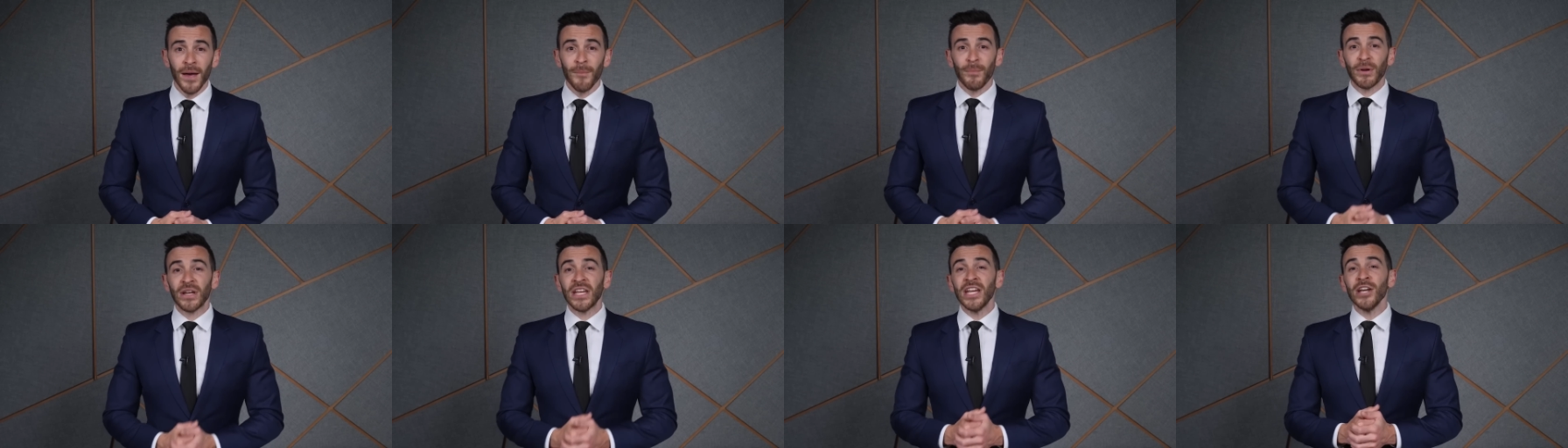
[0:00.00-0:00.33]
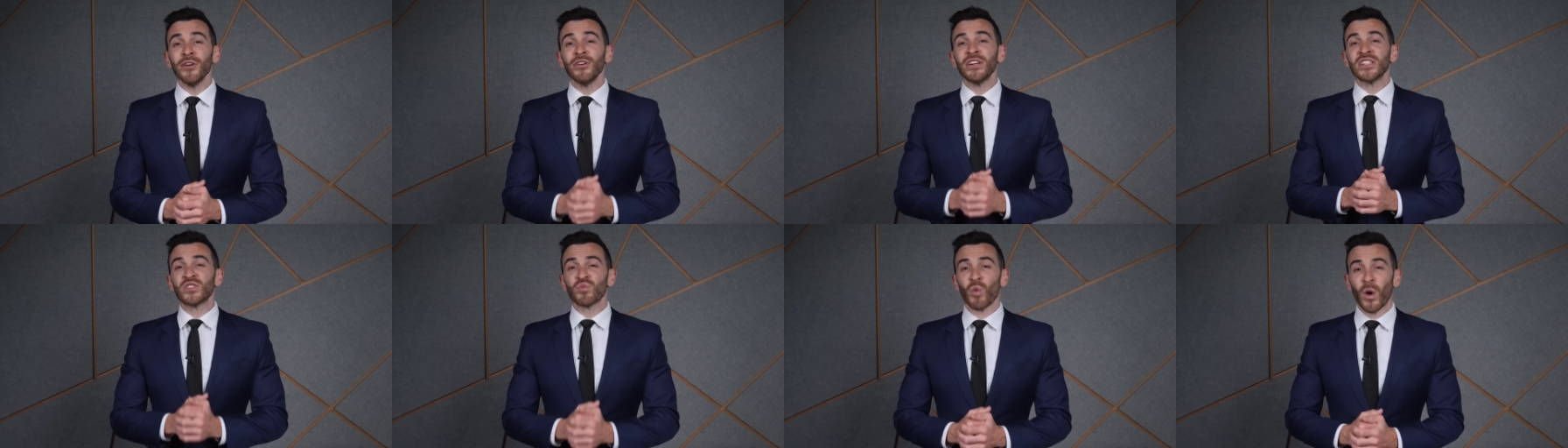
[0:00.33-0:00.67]
But
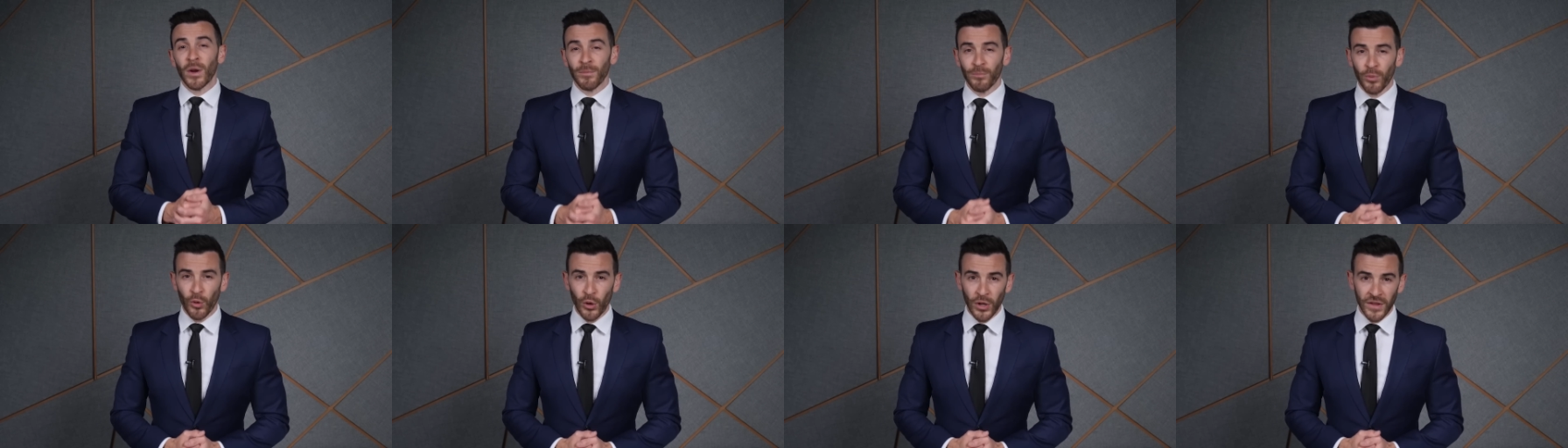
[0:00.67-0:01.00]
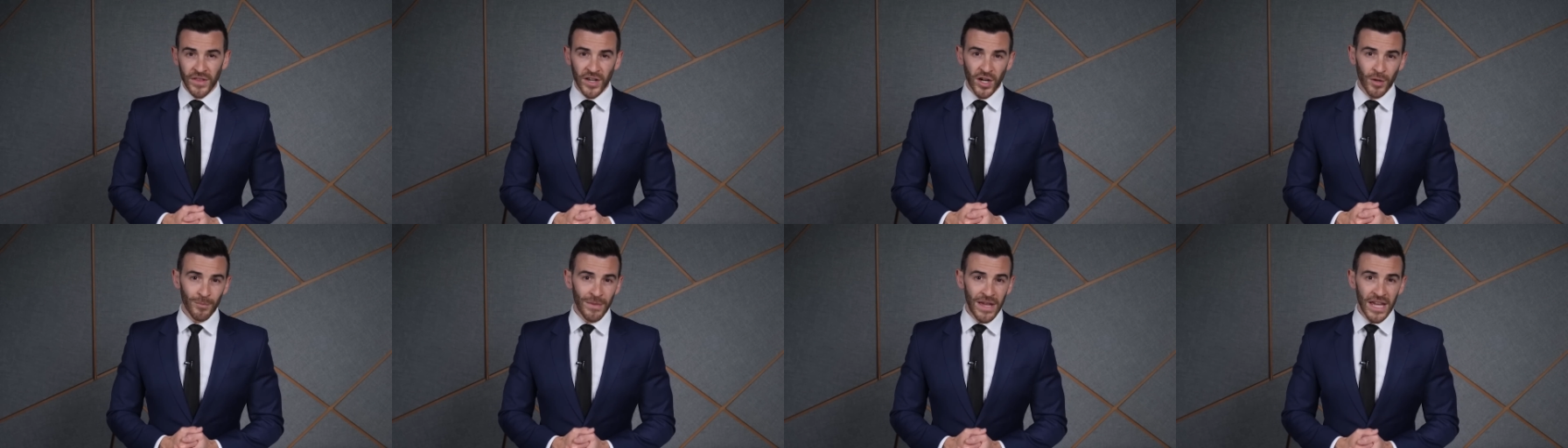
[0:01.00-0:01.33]
here is one
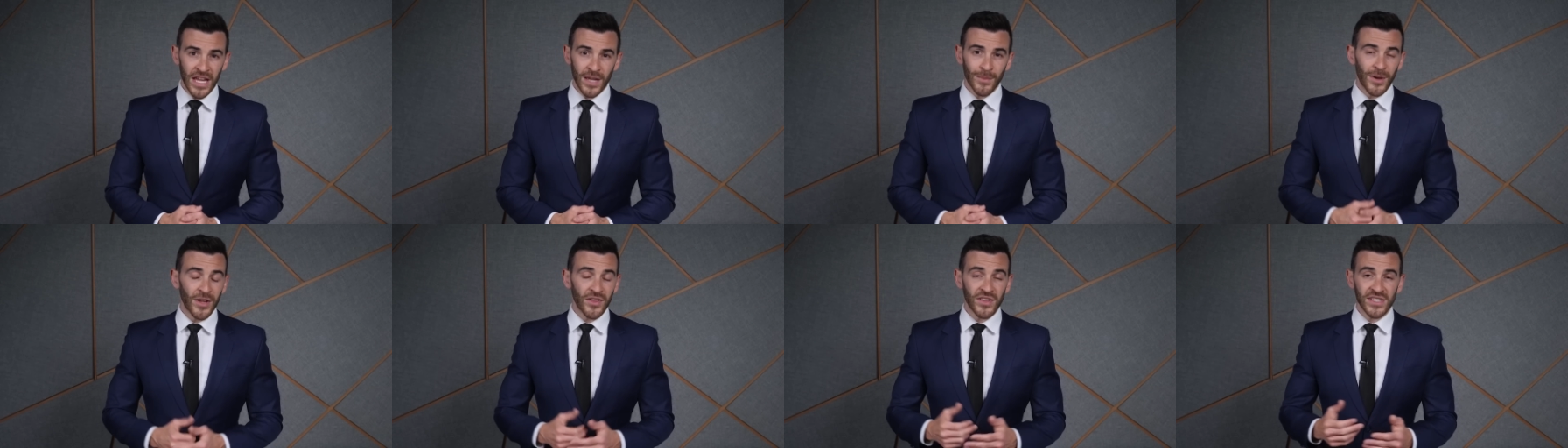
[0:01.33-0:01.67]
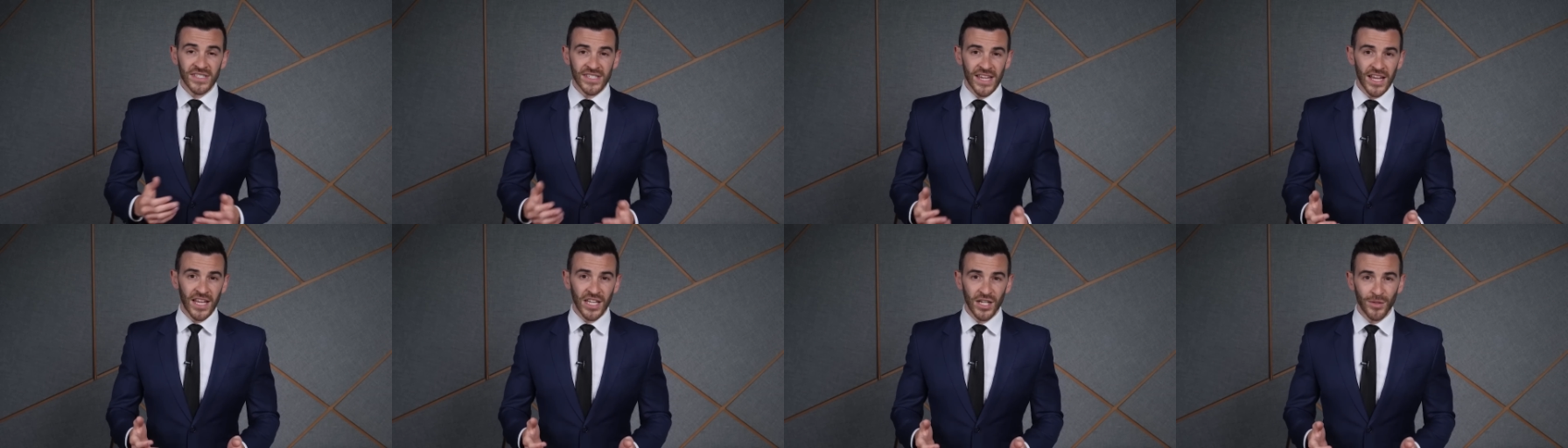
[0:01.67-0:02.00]
point that I'll make about the
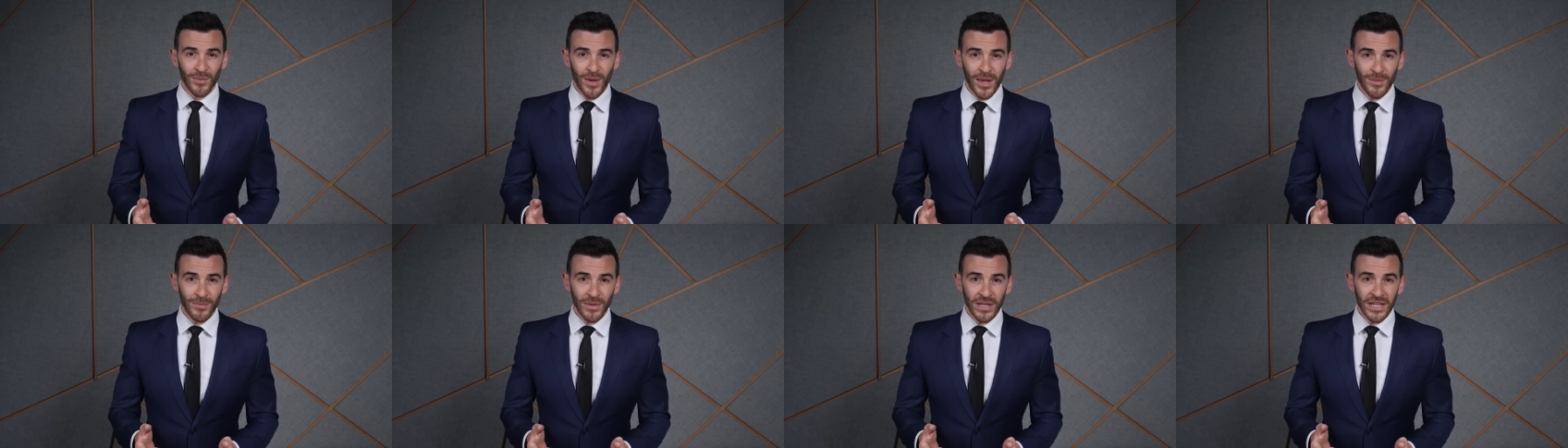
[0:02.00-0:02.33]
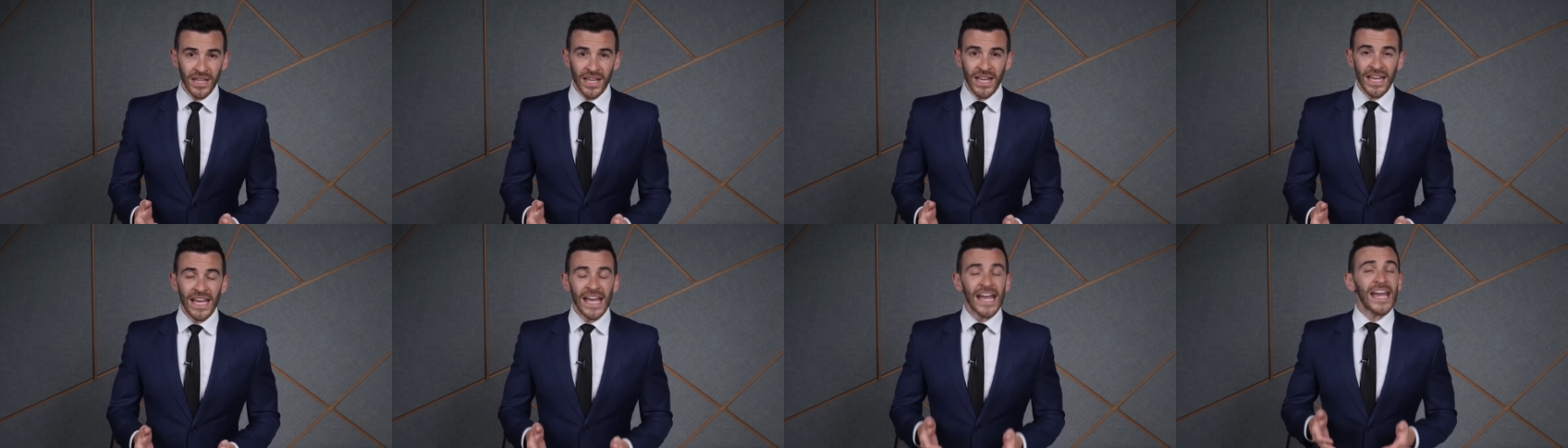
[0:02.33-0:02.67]
Second
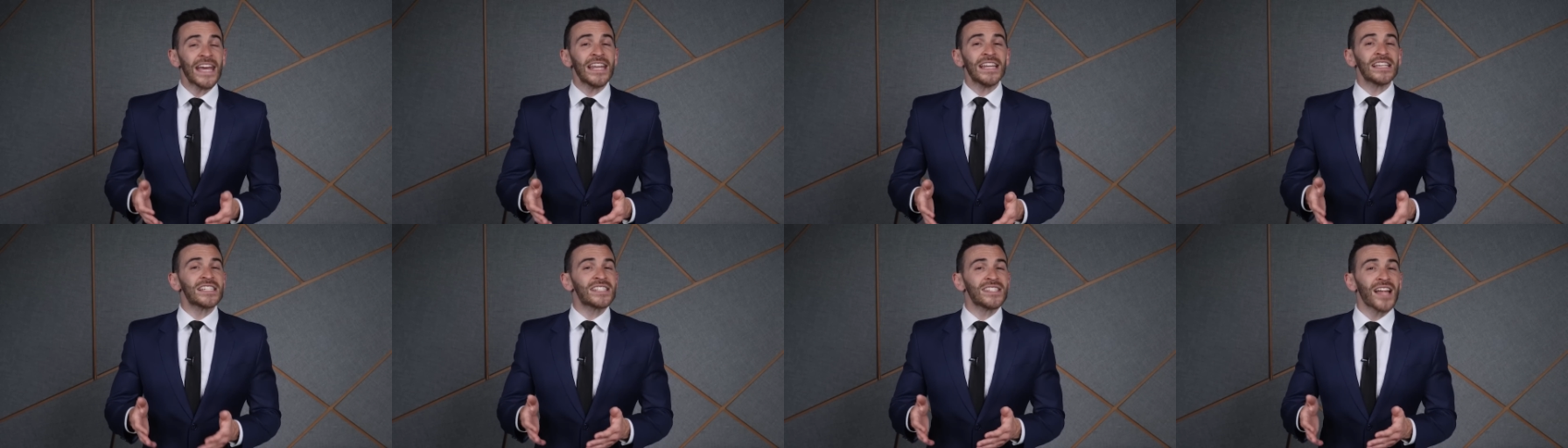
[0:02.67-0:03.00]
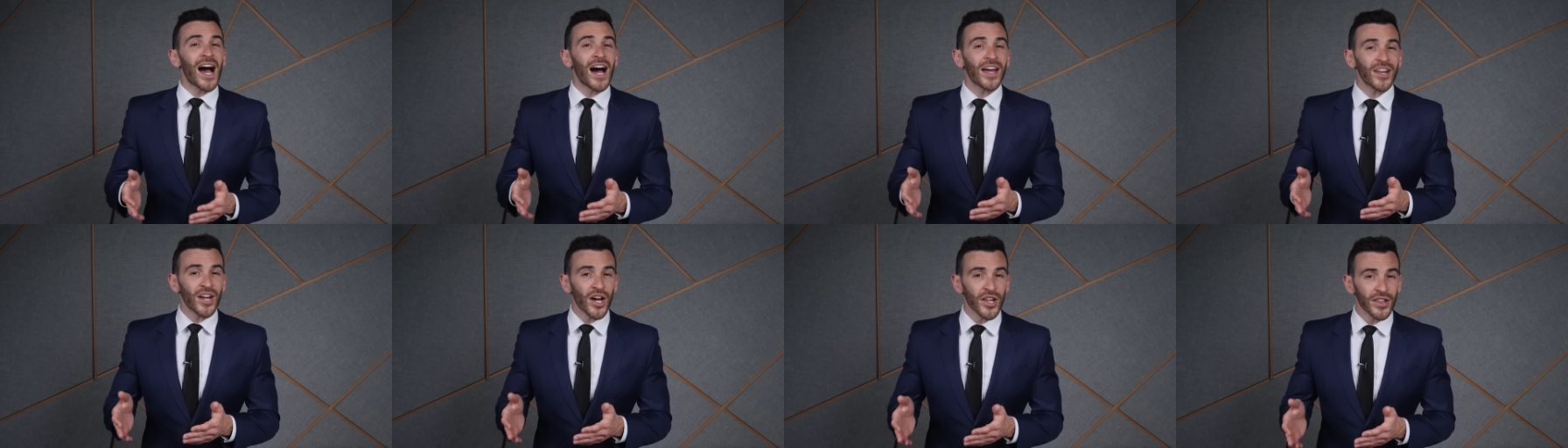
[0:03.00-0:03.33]
Amendment it is
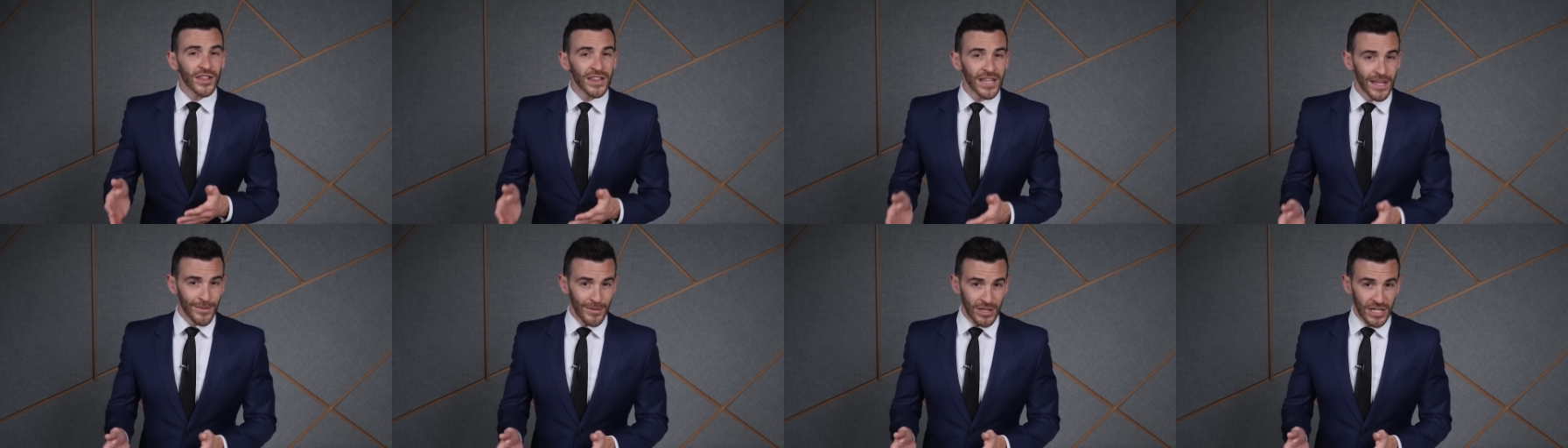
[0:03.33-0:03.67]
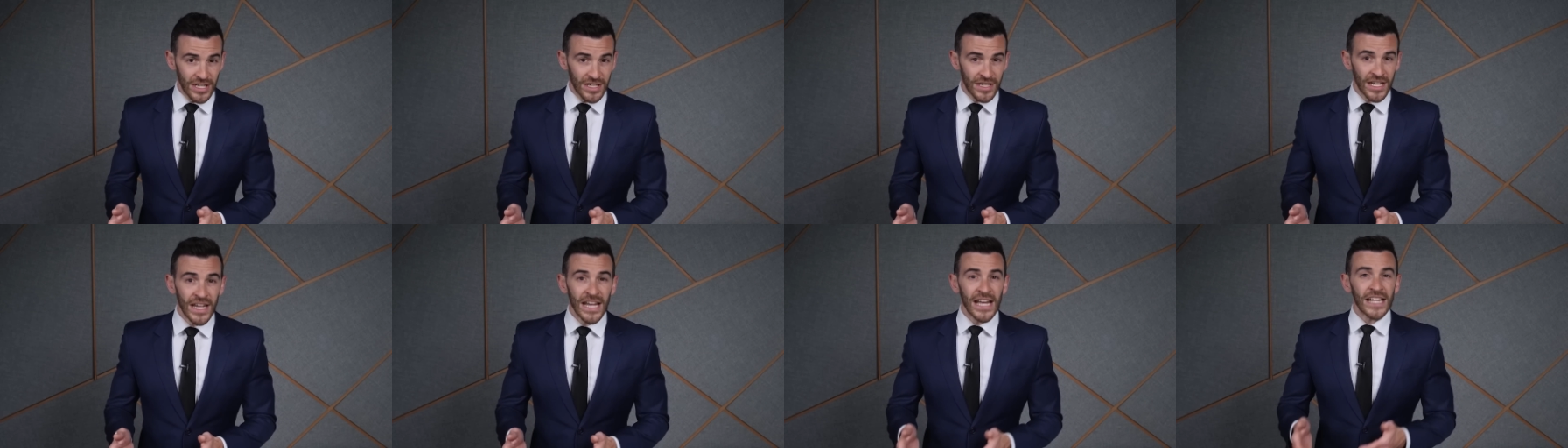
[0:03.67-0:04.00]
not
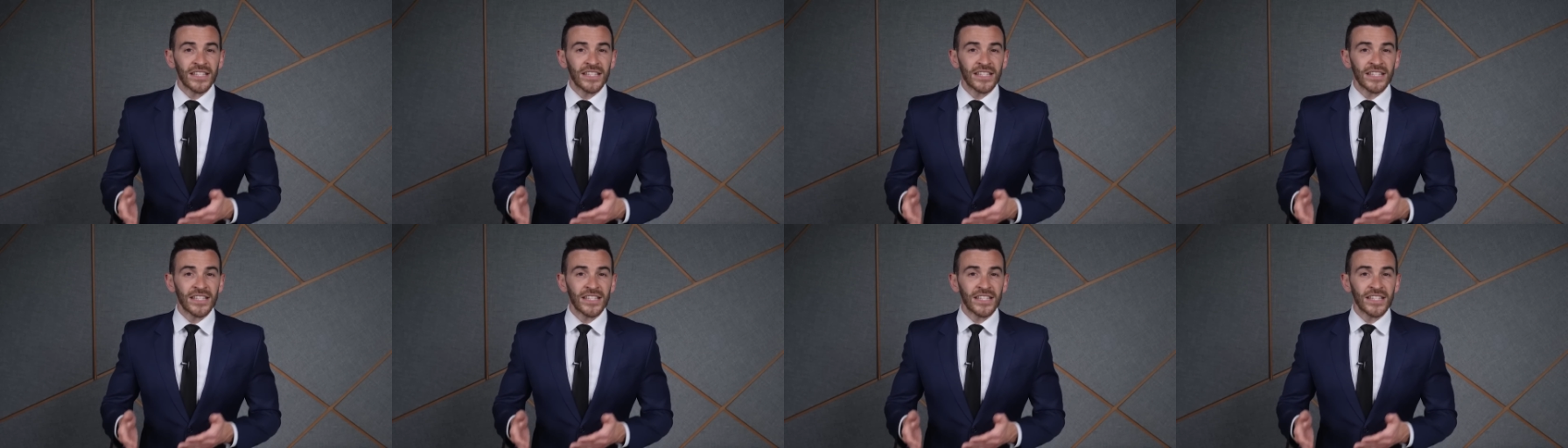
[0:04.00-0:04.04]
unlimited.